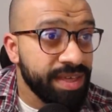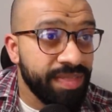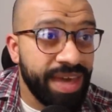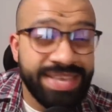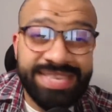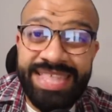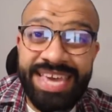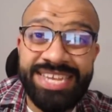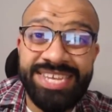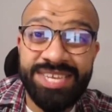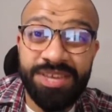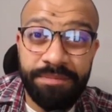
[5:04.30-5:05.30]
that stage
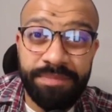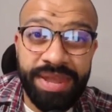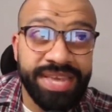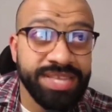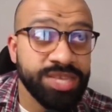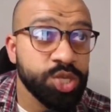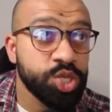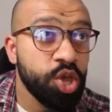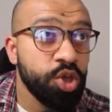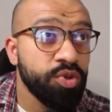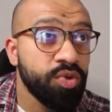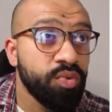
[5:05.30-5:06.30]
is complete.
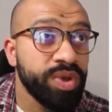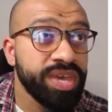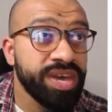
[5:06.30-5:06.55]
So we